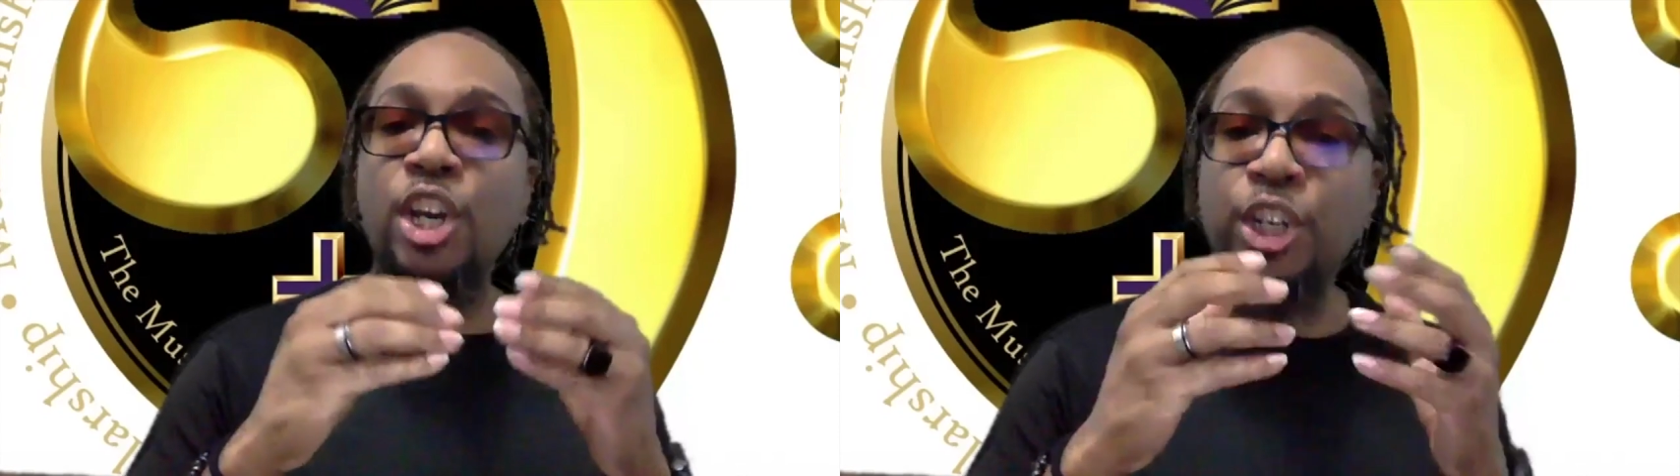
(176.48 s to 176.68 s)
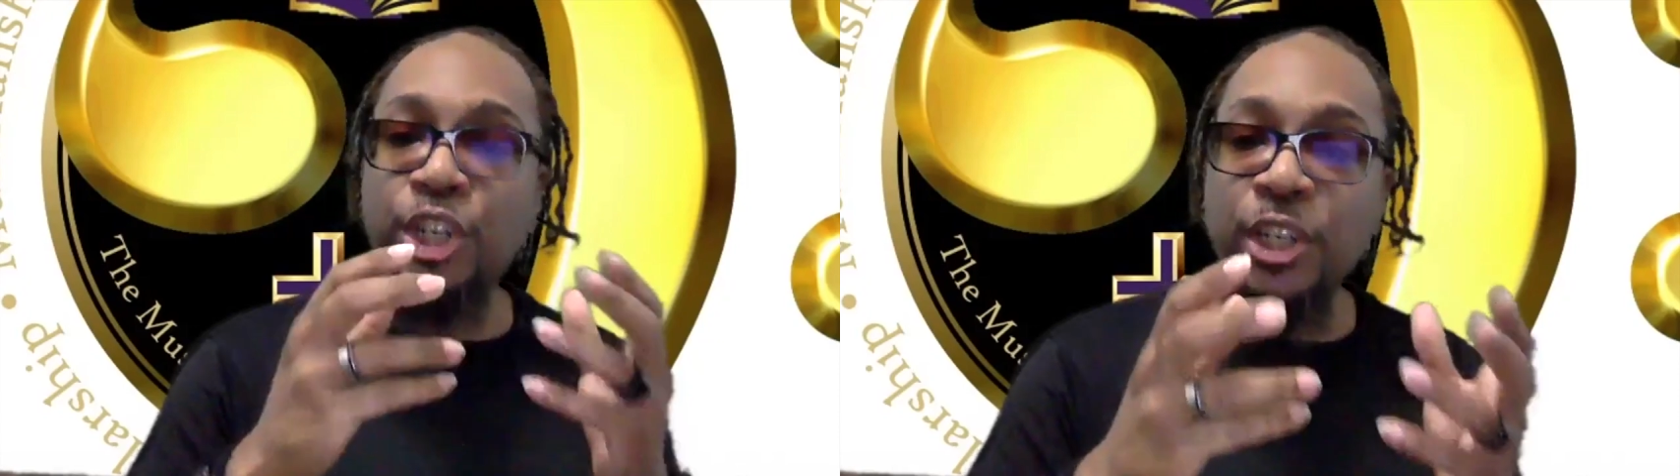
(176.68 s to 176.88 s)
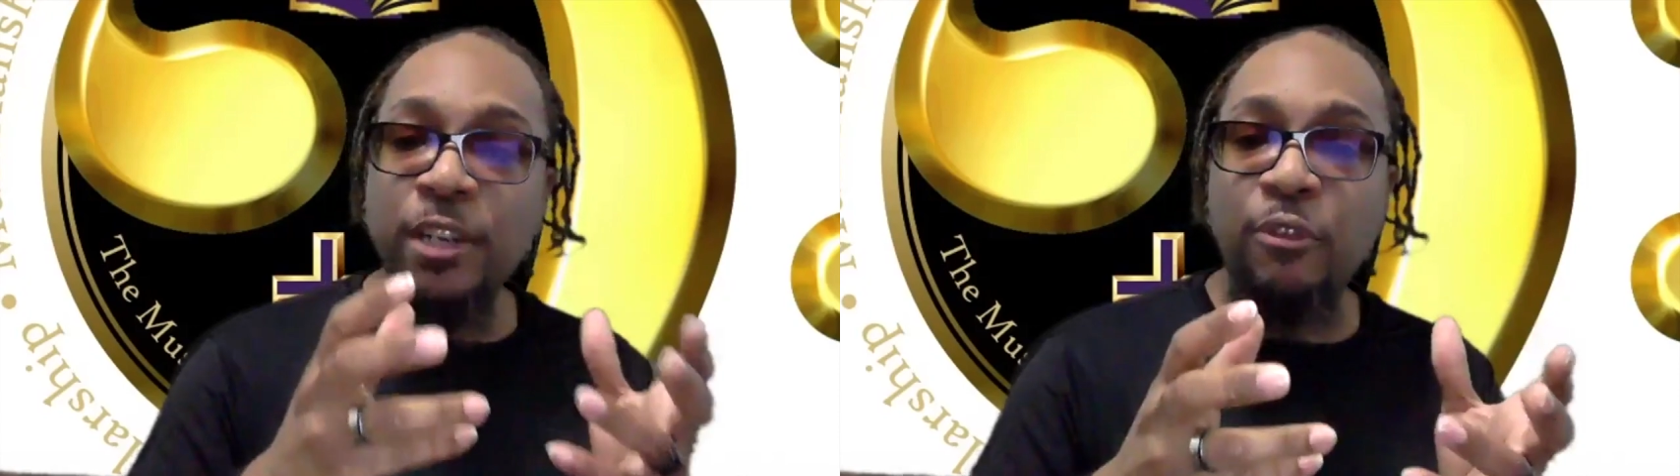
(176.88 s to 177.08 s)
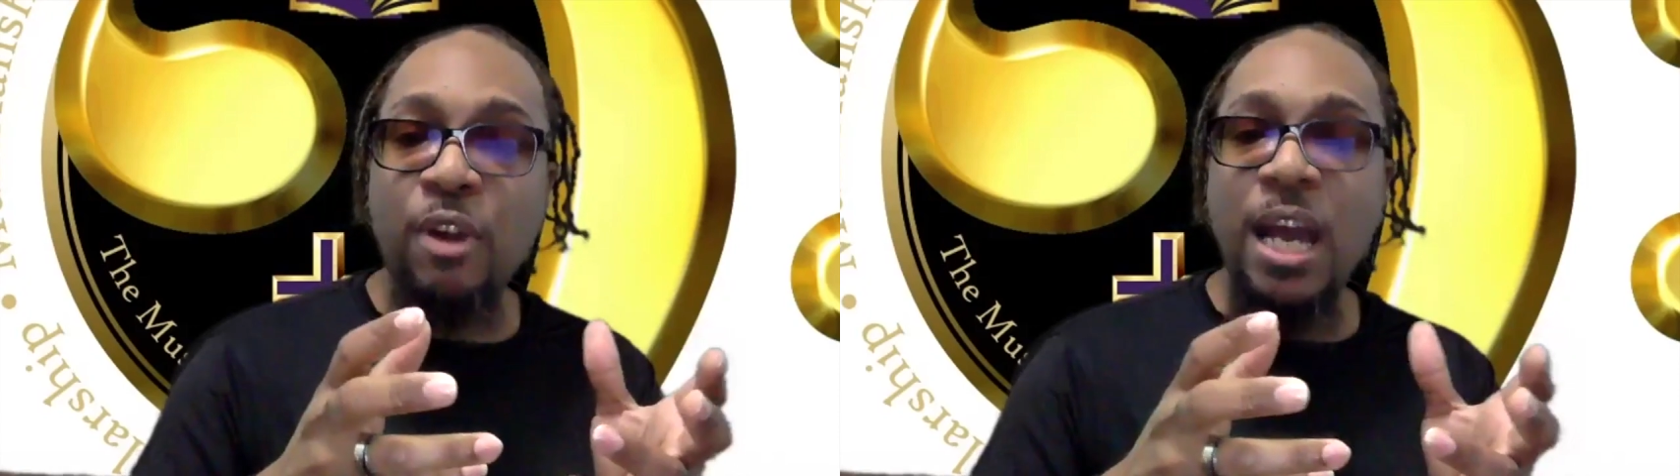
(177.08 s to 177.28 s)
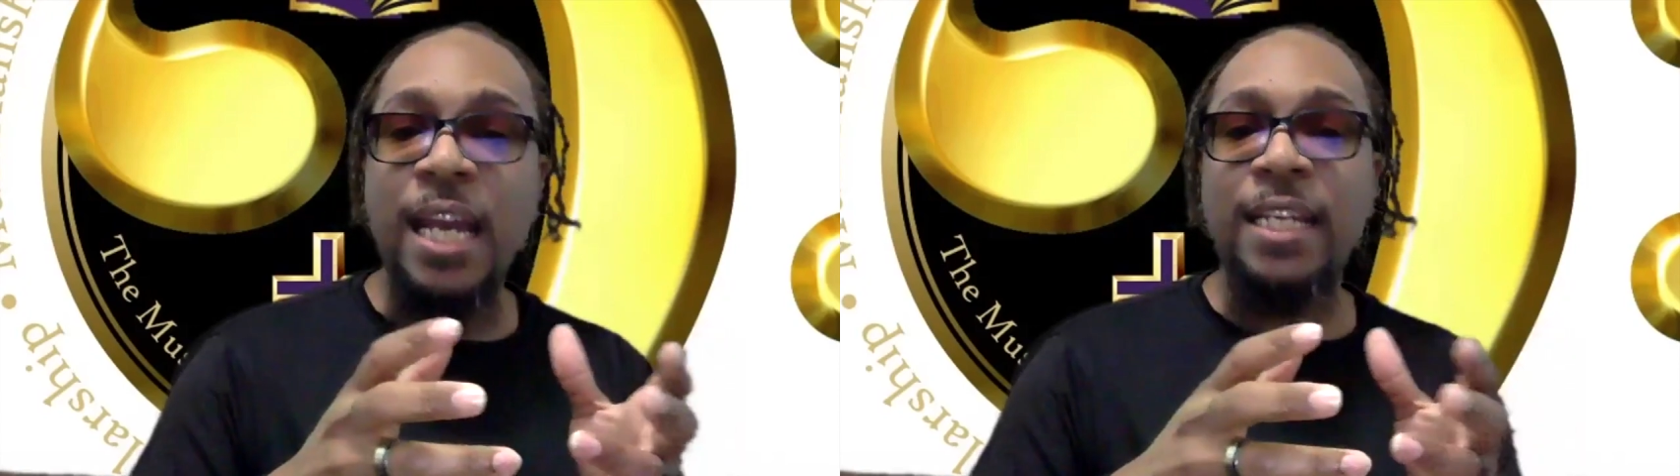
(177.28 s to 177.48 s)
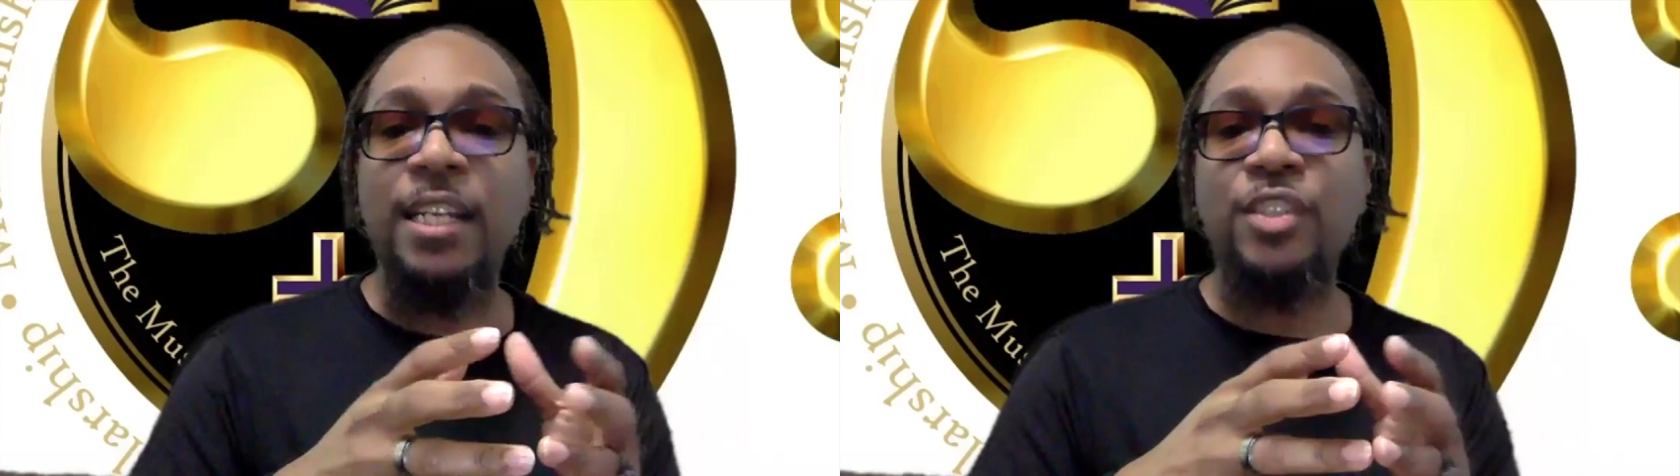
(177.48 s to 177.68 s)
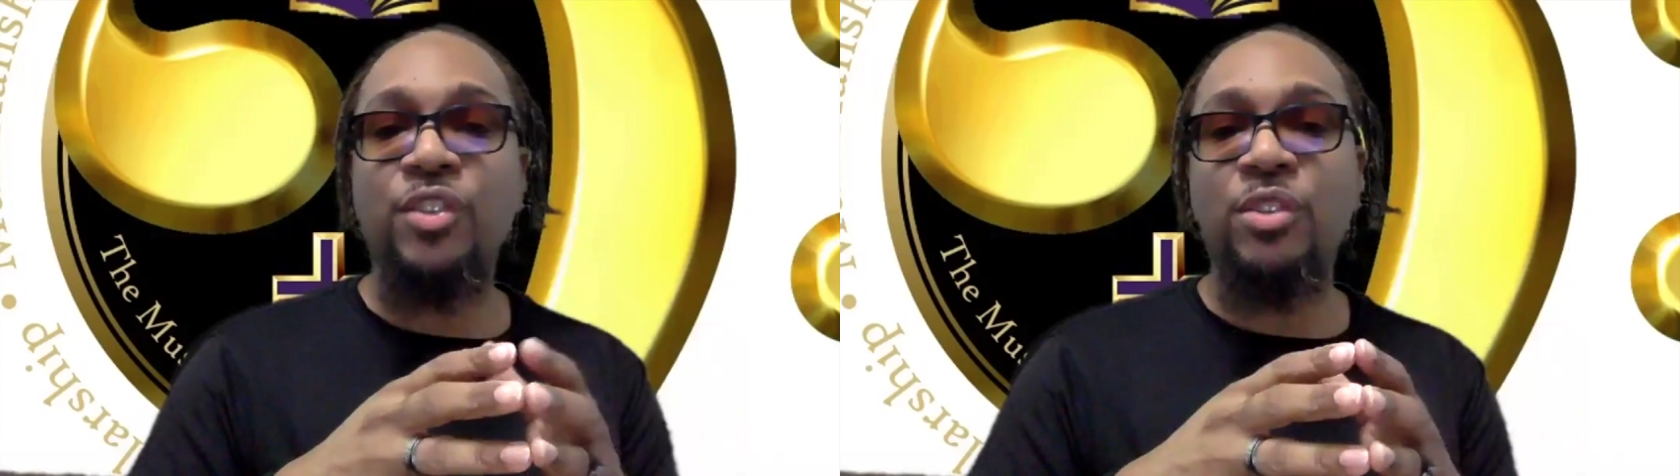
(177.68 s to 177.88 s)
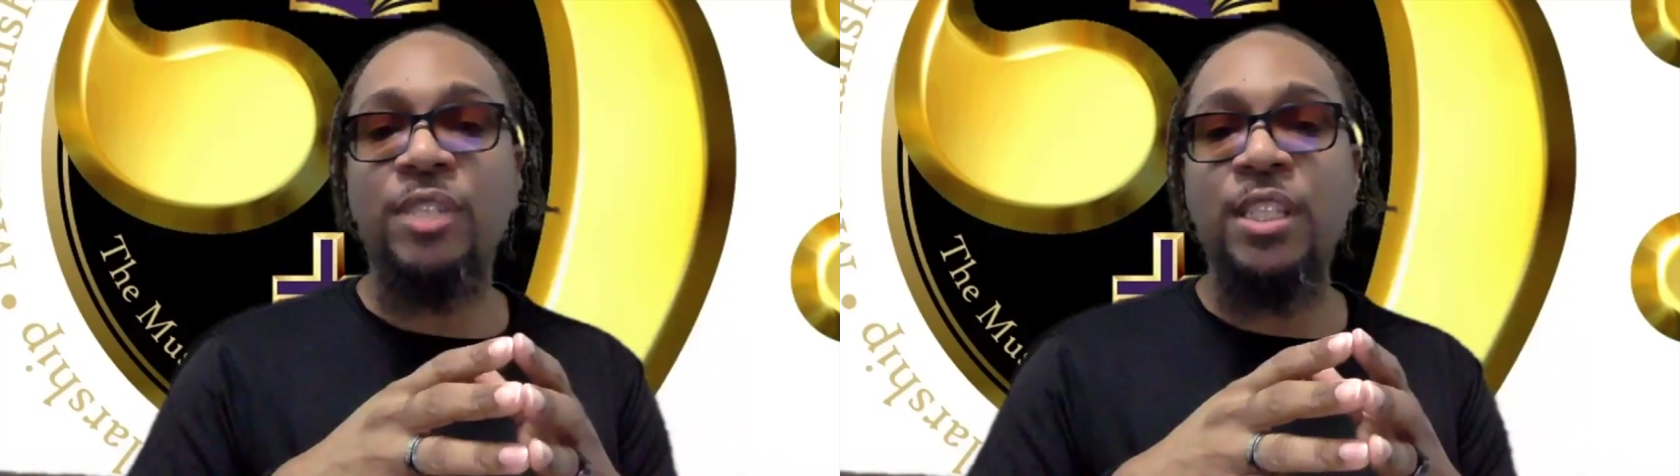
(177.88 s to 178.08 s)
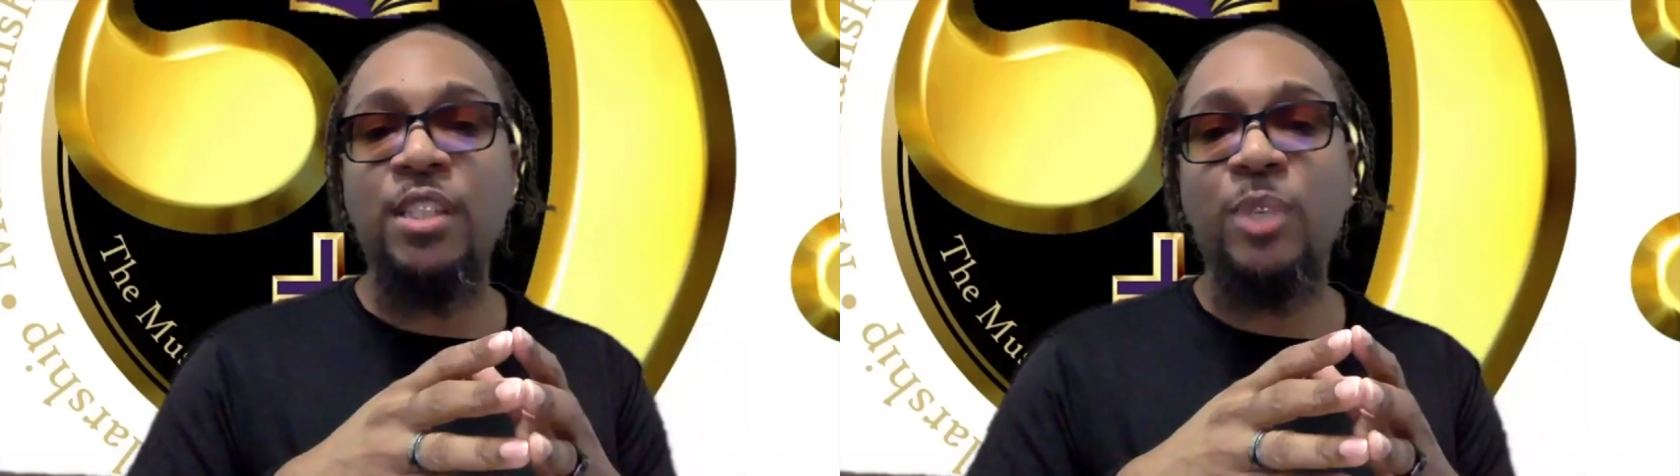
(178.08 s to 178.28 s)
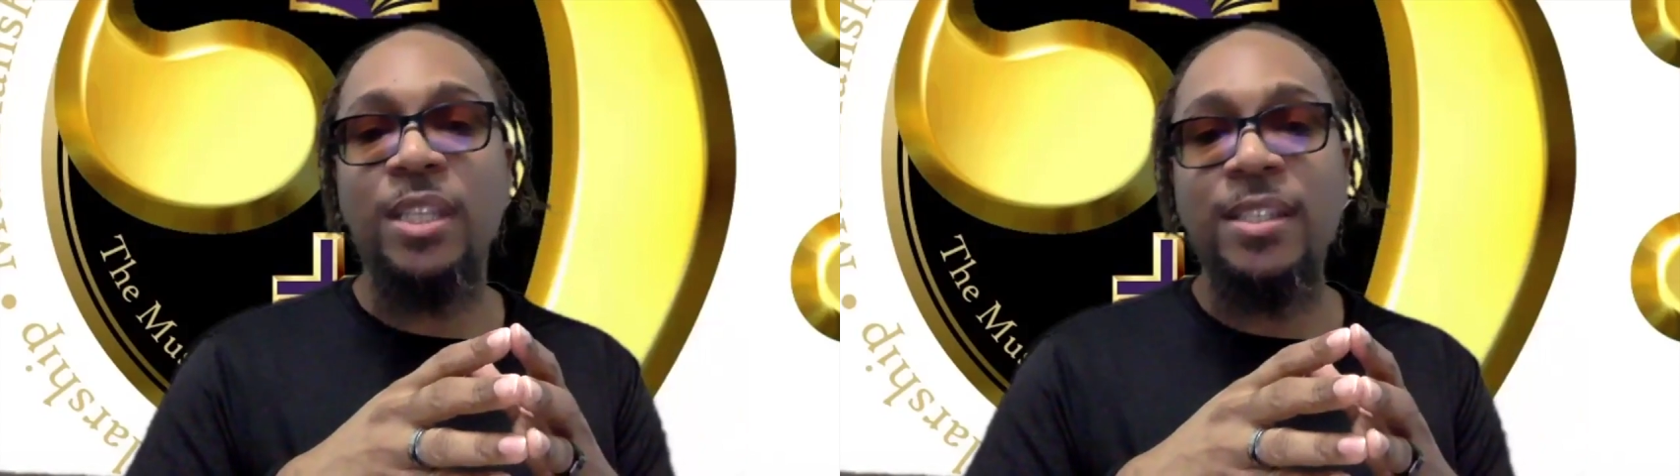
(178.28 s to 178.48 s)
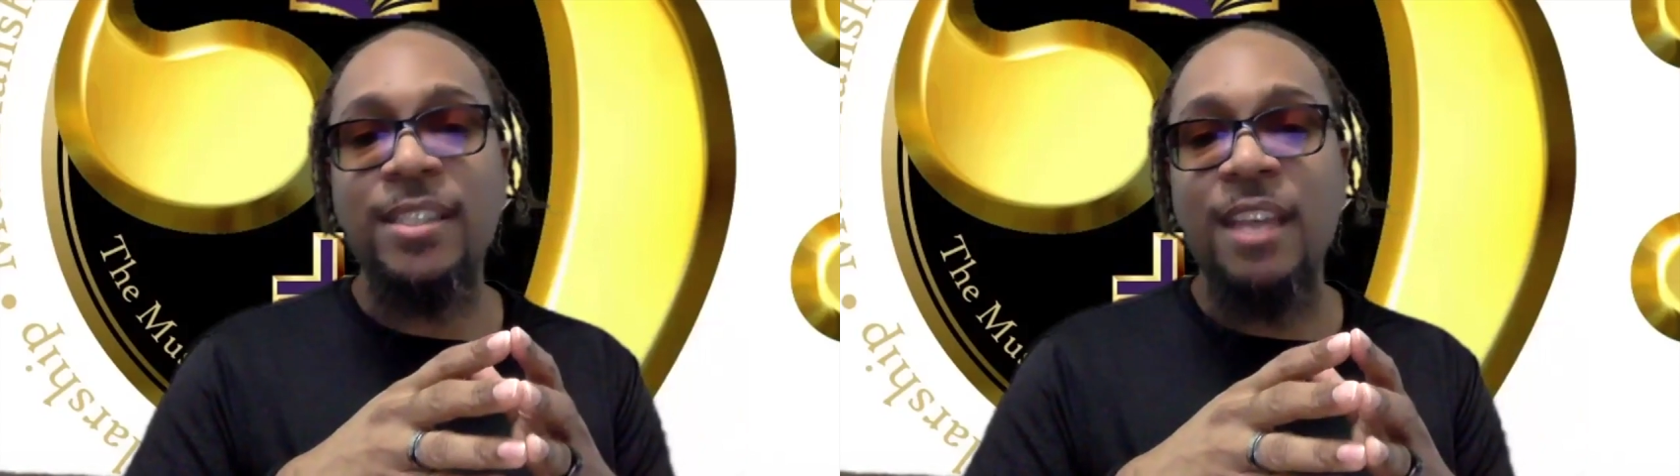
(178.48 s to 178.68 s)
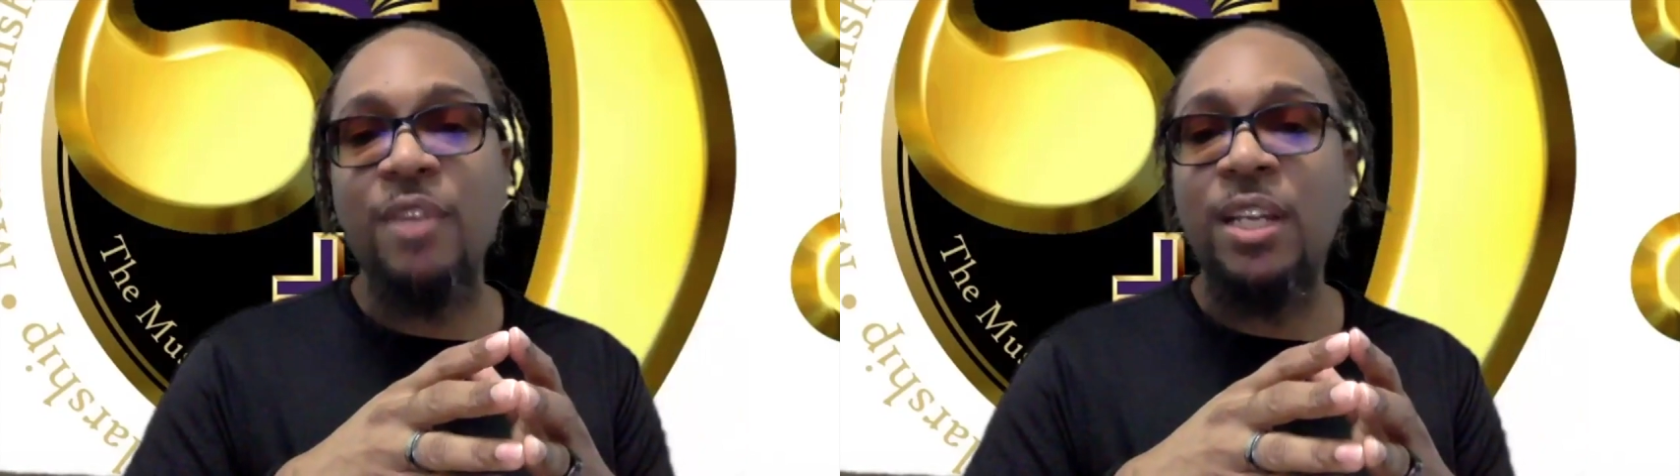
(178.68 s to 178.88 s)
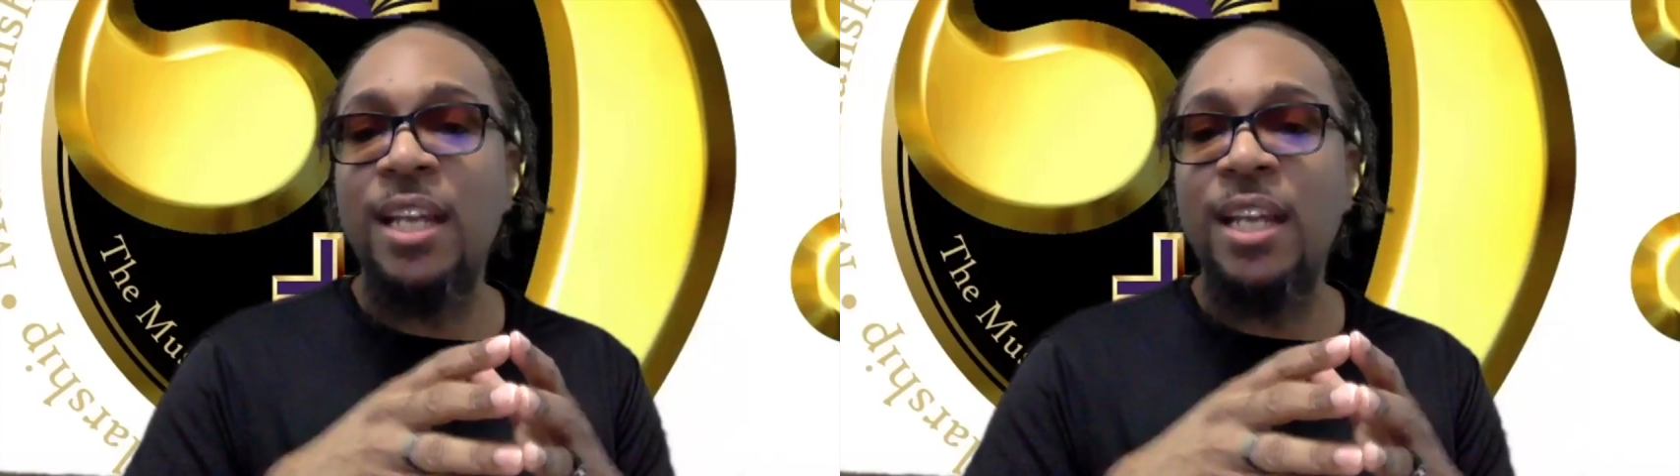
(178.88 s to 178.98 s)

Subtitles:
Good Friday services with the seven